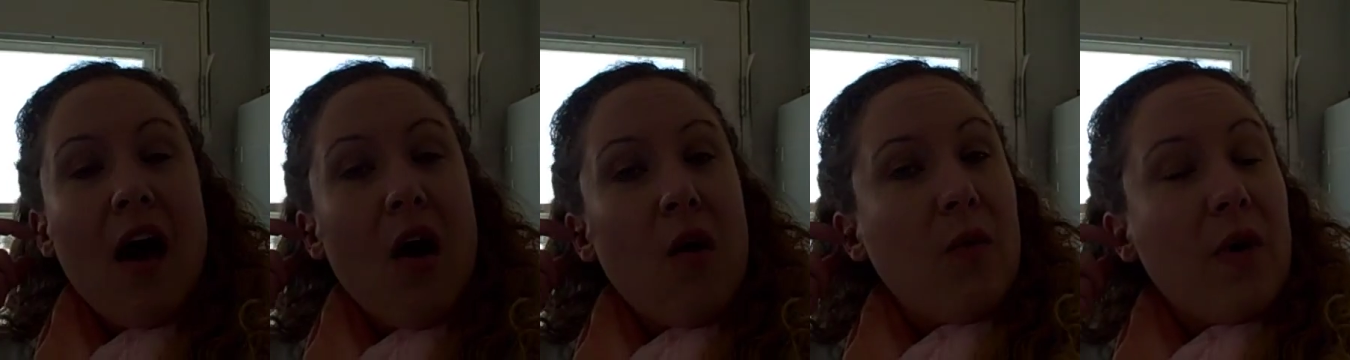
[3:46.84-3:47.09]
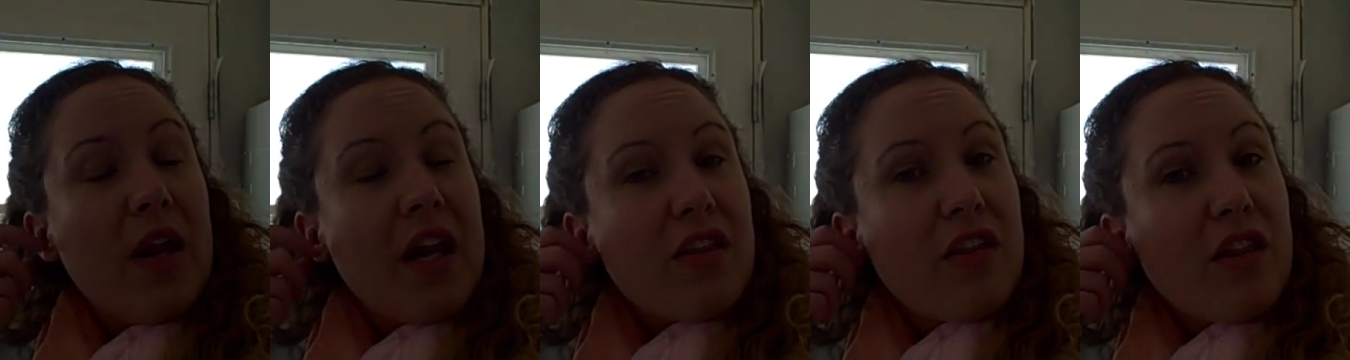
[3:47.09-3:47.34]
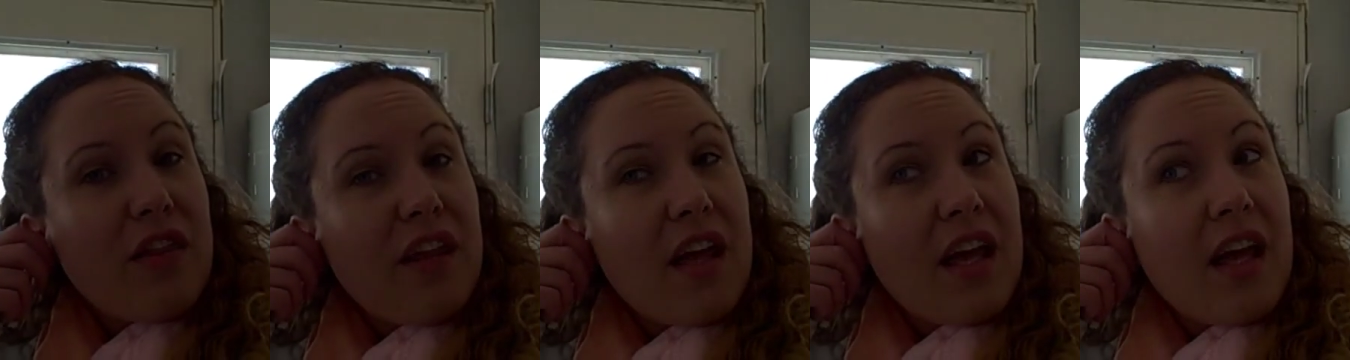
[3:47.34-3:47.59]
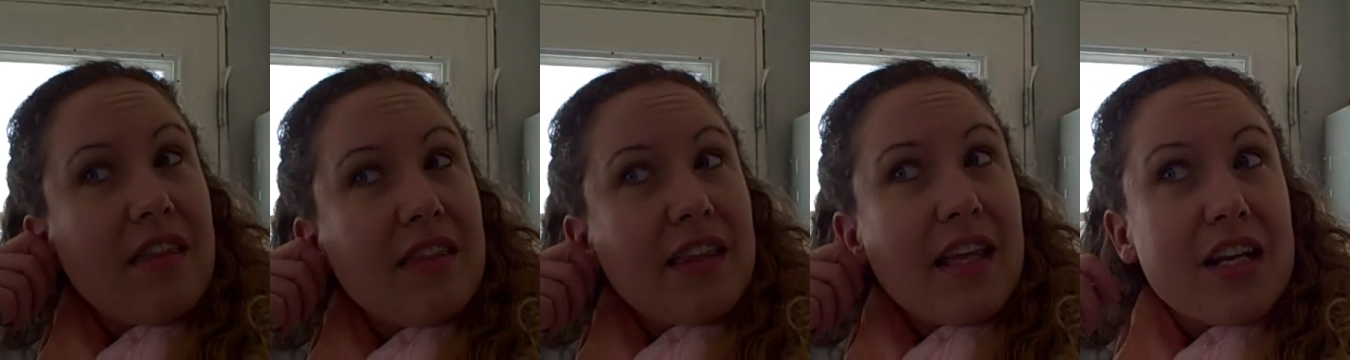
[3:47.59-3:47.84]
One other
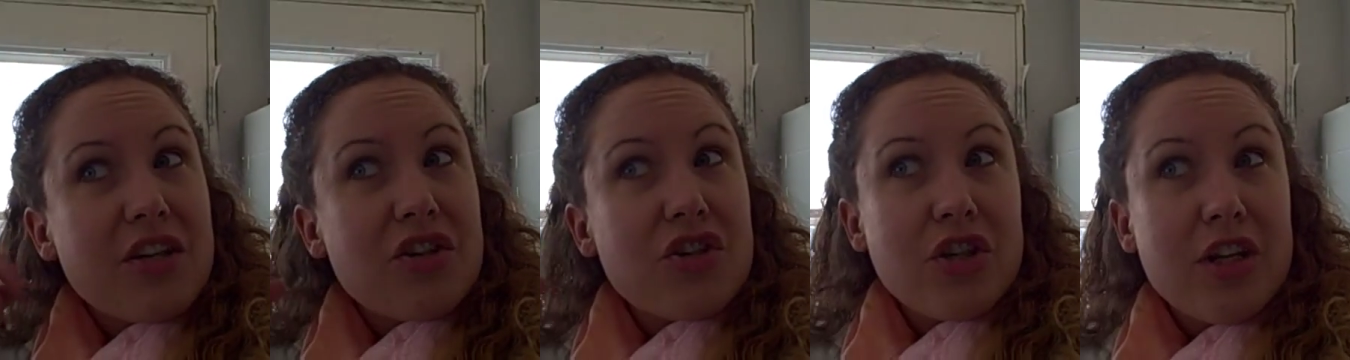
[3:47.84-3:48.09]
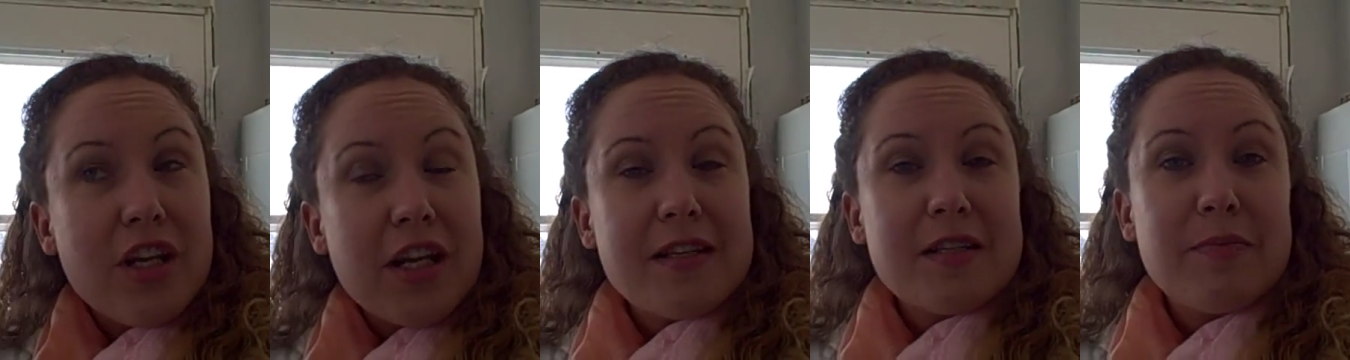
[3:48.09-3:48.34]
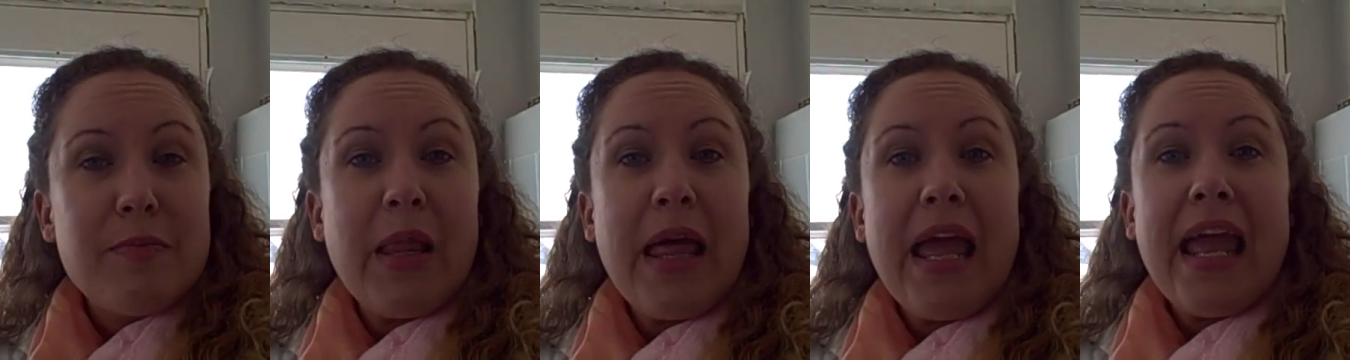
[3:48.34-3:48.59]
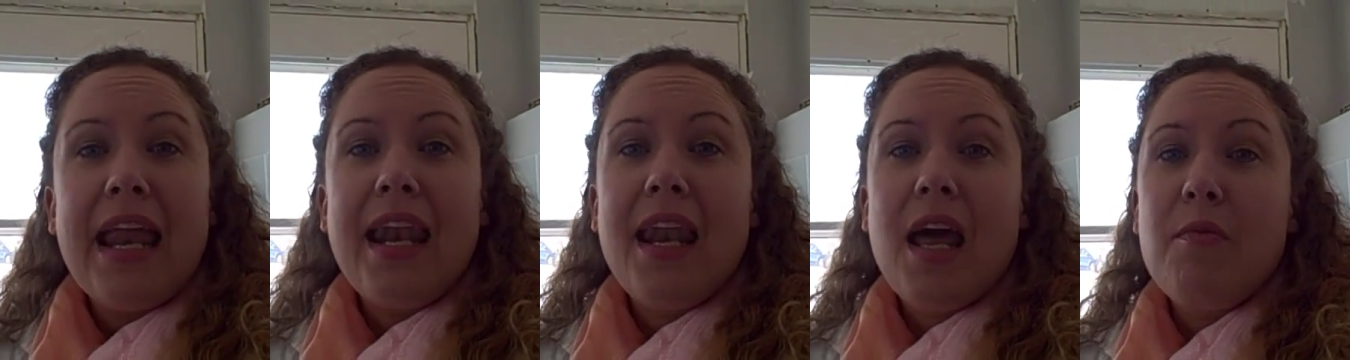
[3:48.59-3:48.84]
thing that I should
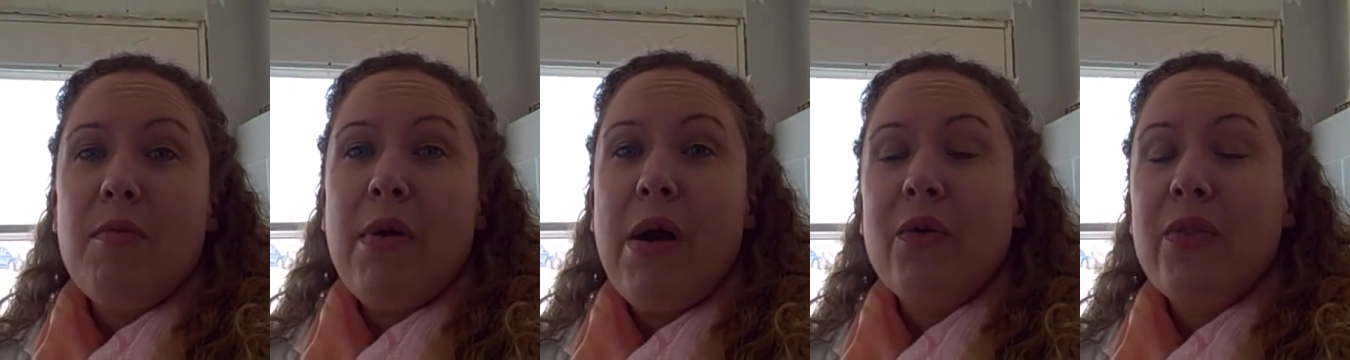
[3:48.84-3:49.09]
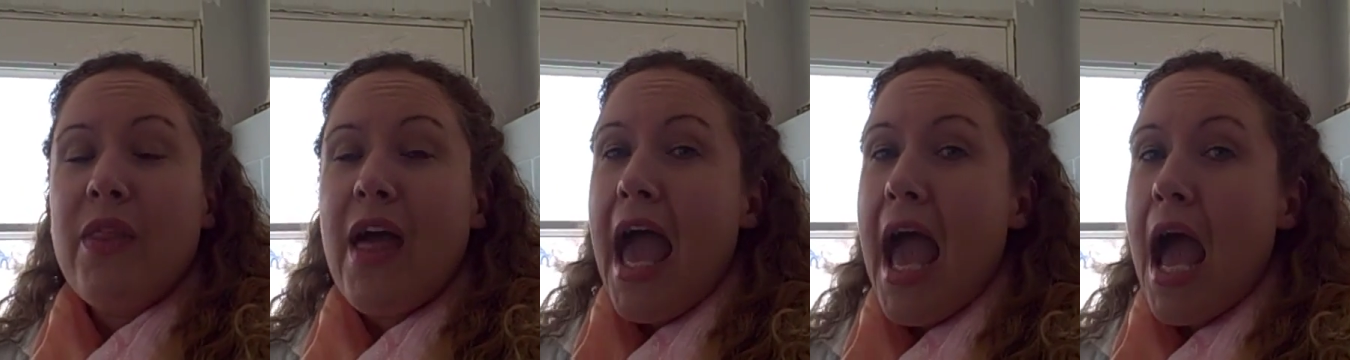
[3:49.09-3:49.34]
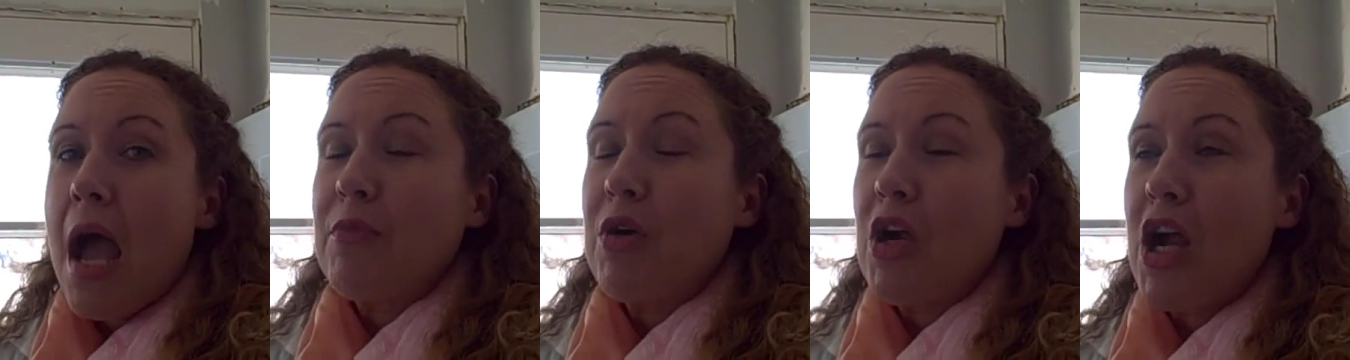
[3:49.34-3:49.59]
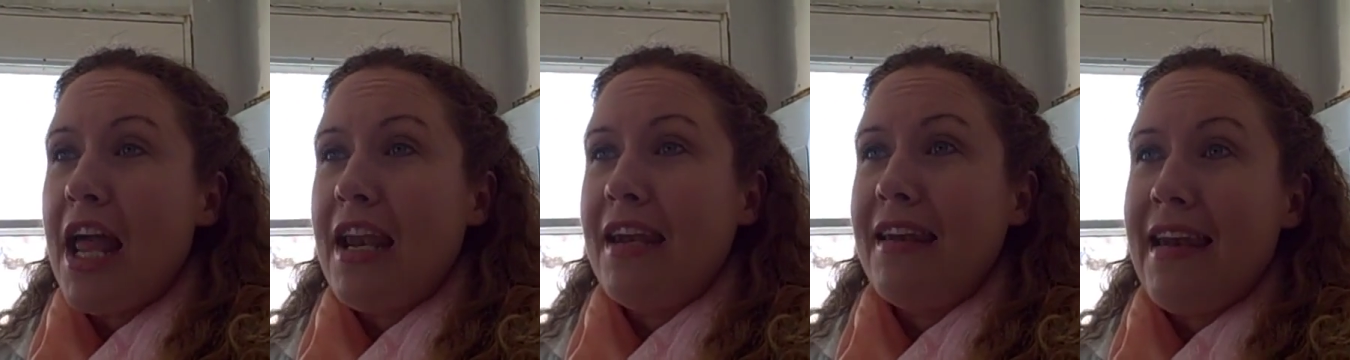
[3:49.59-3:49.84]
explain about the
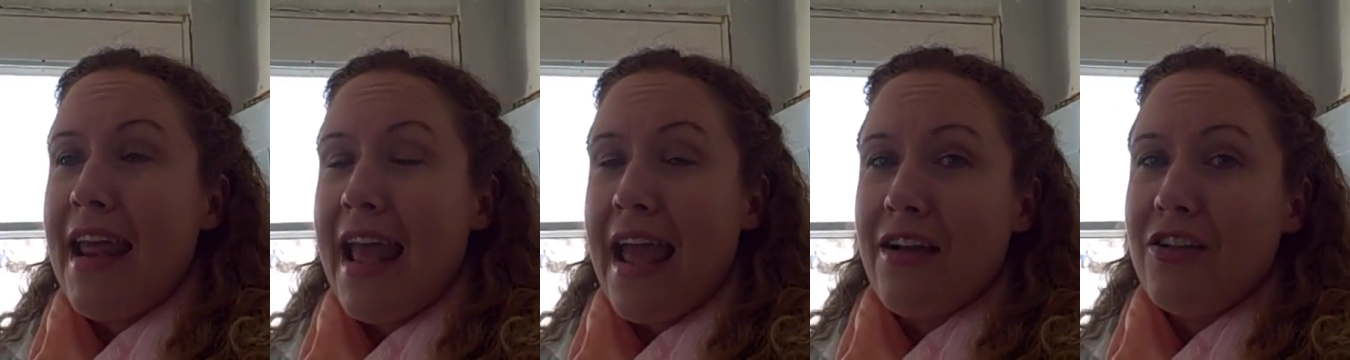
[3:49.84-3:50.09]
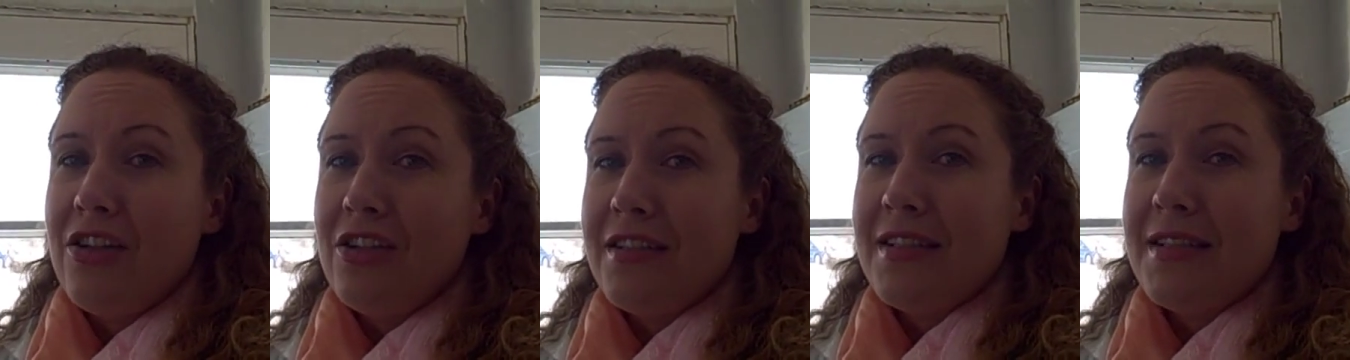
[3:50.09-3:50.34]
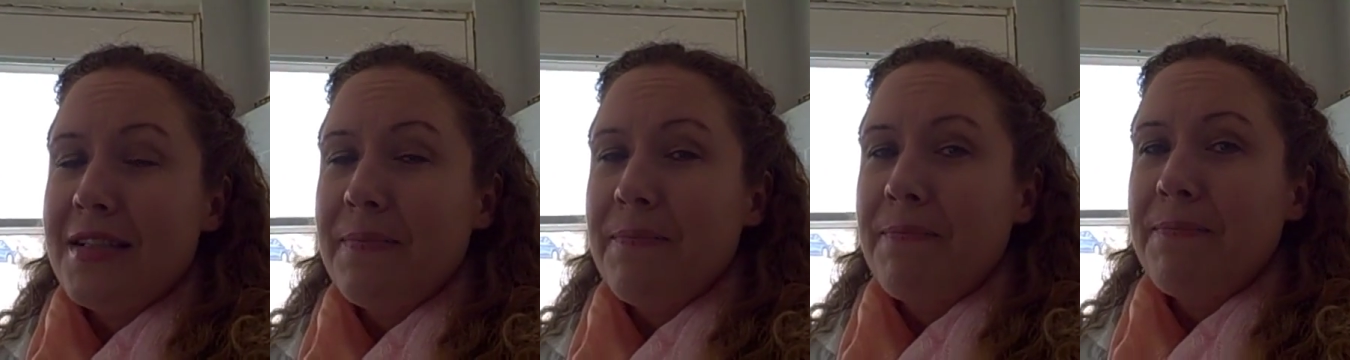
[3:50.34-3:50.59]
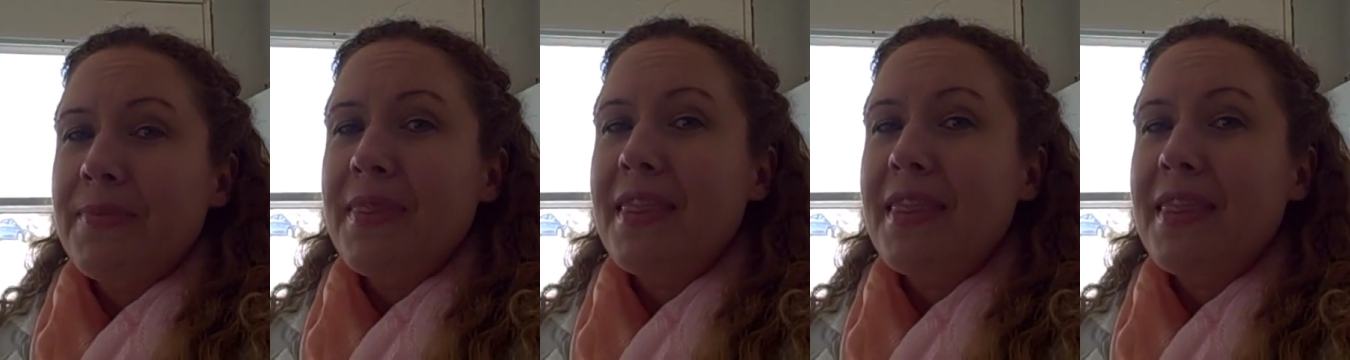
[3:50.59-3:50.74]
hammer and nails,